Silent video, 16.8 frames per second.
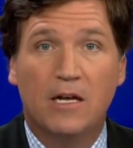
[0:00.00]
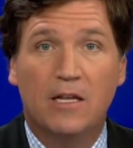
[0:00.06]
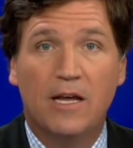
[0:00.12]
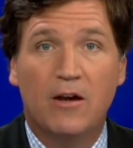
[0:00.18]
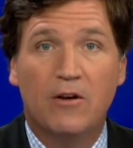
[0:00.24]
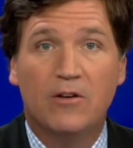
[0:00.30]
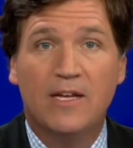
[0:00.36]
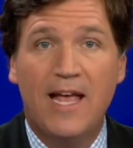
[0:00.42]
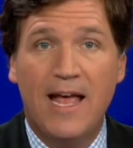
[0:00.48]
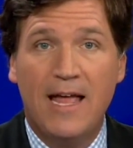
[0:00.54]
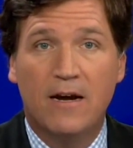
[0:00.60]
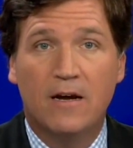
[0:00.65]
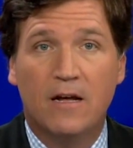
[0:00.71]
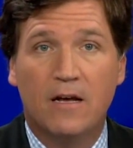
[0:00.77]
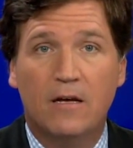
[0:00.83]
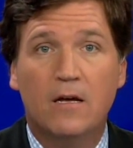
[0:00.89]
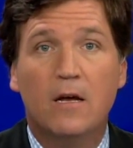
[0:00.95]
and declared
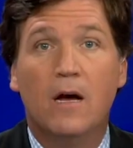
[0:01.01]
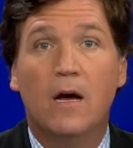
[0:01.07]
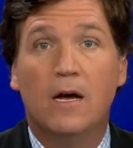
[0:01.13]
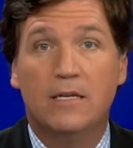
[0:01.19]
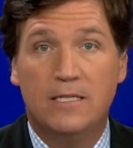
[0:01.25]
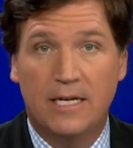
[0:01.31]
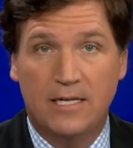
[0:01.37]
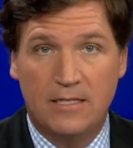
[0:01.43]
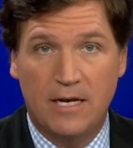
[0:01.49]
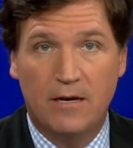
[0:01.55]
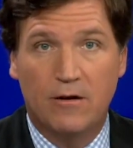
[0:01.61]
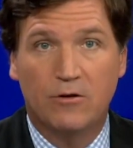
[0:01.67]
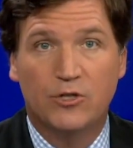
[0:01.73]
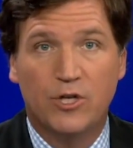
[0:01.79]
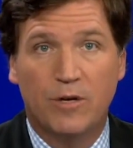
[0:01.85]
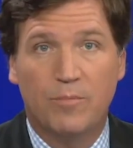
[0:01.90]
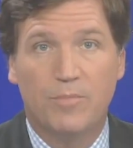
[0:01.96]
Canada a
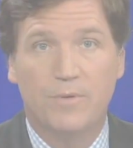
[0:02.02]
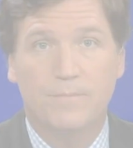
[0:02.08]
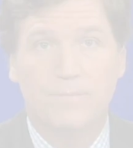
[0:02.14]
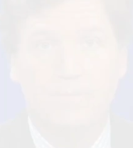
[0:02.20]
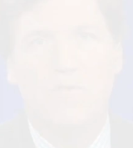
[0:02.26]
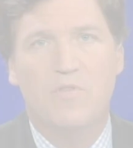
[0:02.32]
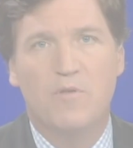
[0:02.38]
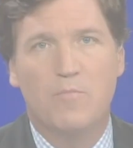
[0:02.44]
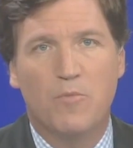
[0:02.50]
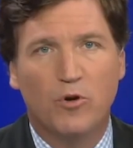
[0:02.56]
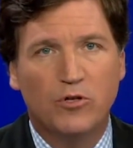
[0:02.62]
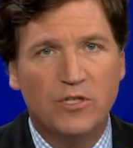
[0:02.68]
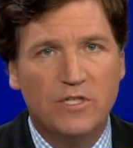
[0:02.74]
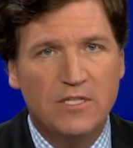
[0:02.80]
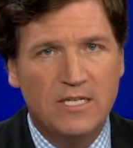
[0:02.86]
dictatorship. The